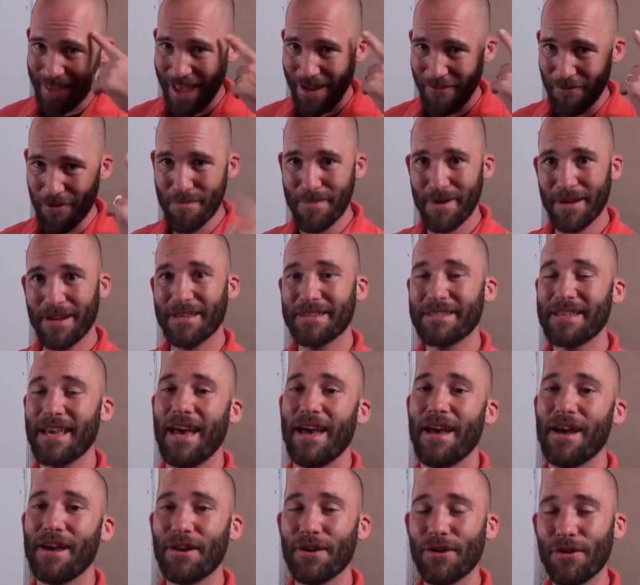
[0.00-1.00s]
everybody's
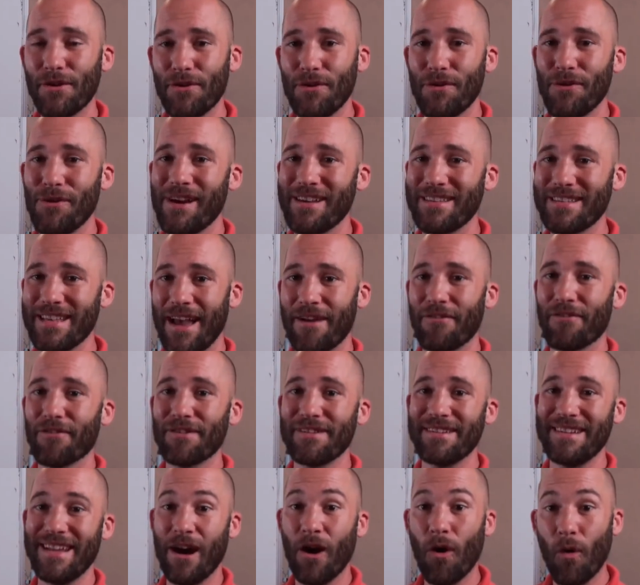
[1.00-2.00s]
head who has ever
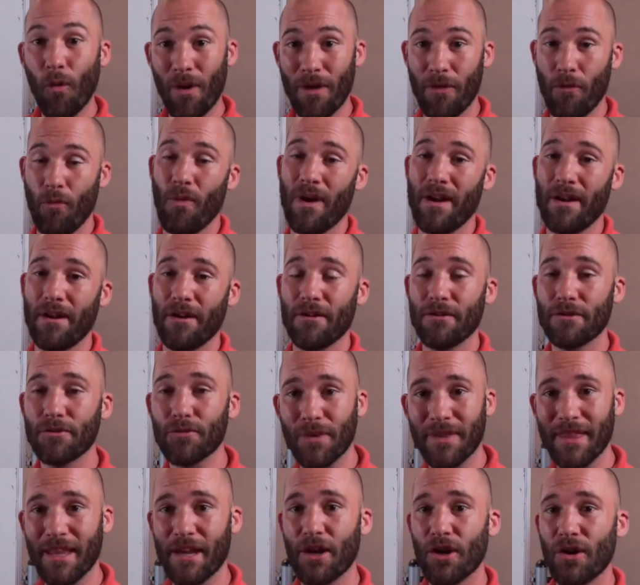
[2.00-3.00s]
dealt with Windows
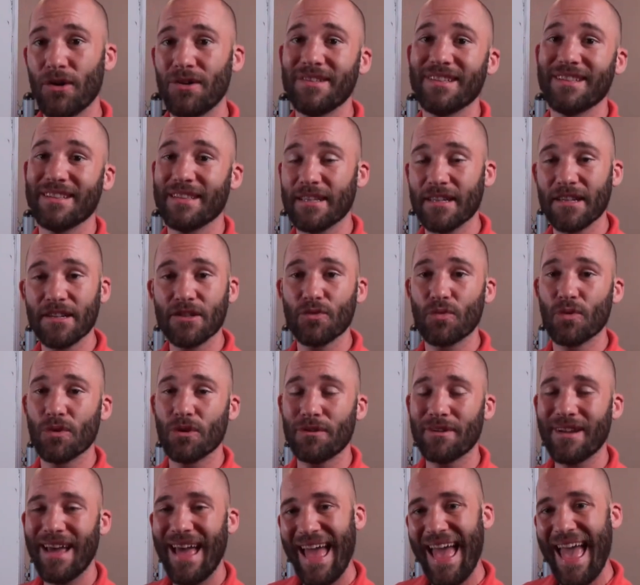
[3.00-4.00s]
when they go to the Linux
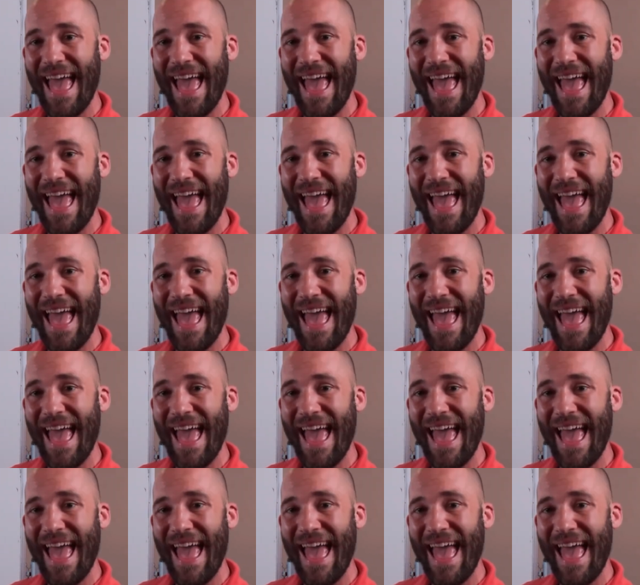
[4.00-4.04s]
world.